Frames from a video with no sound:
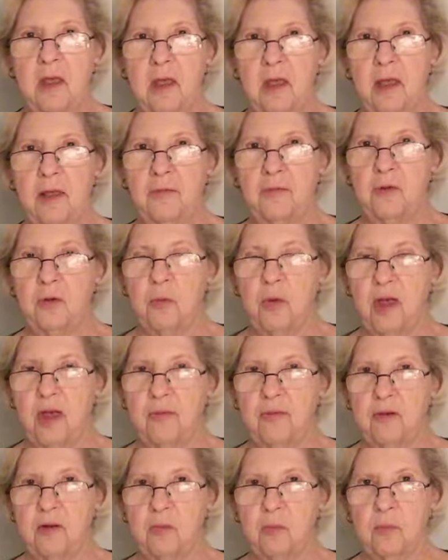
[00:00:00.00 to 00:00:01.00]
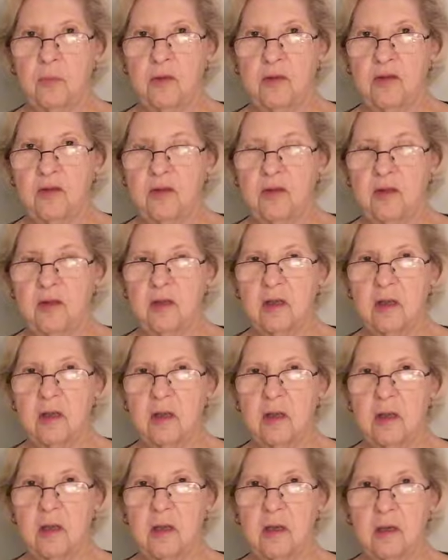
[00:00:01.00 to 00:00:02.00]
If you haven't
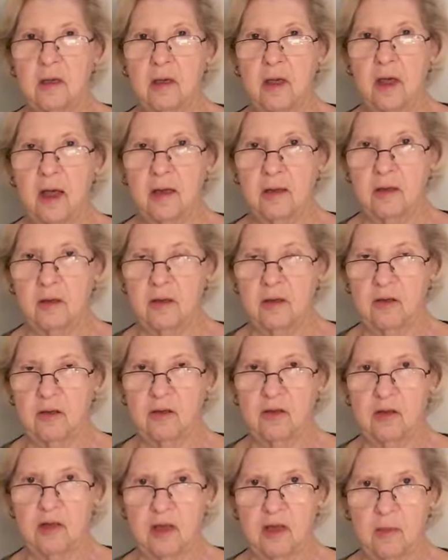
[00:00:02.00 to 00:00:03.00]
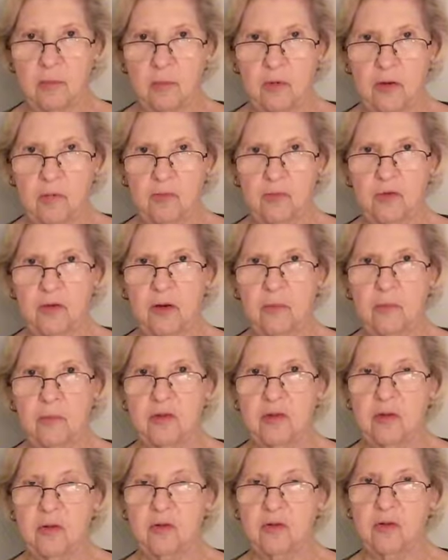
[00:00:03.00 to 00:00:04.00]
recently gotten a statement from
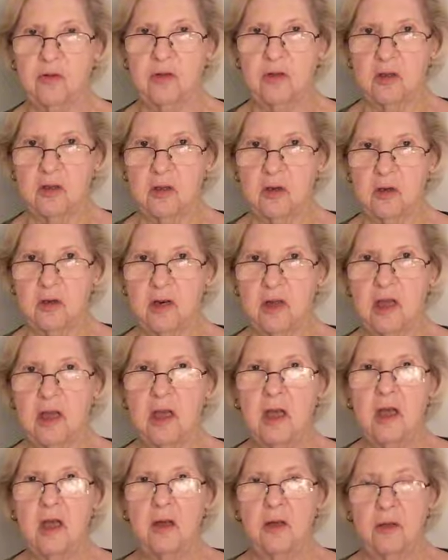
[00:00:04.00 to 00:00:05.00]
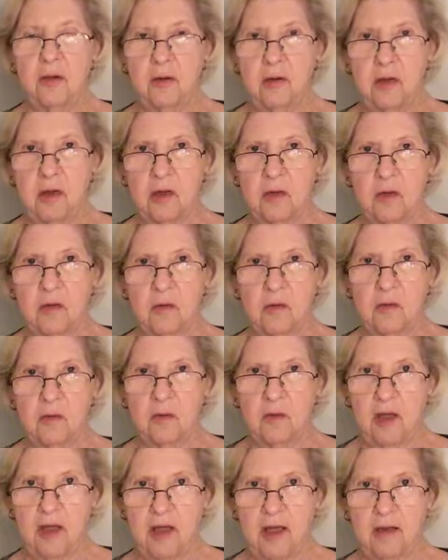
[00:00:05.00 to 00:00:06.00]
Social Security, you need to do
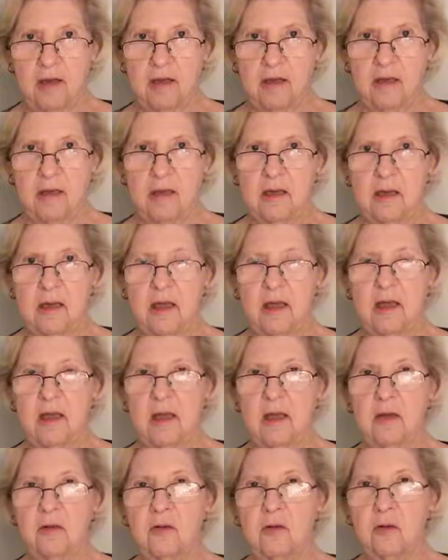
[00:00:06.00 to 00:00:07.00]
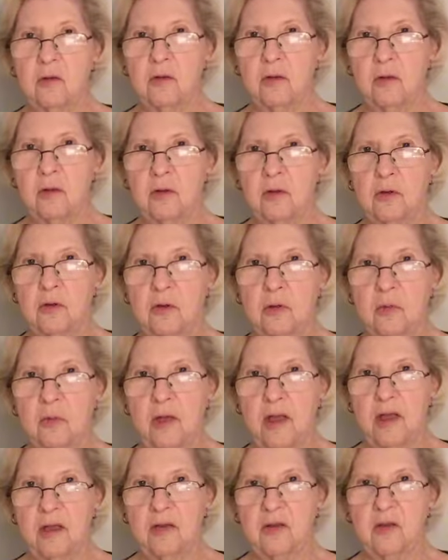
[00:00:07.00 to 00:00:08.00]
that. And you go to
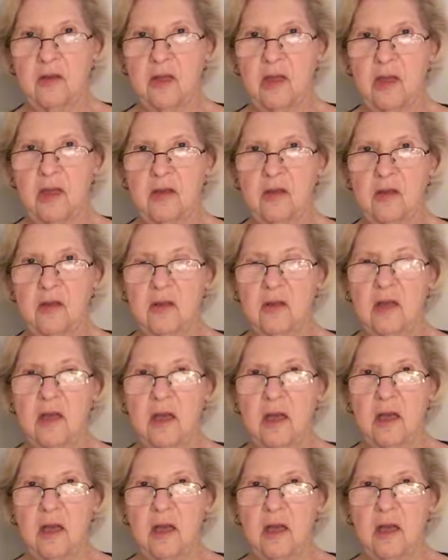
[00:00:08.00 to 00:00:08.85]
ssa.gov,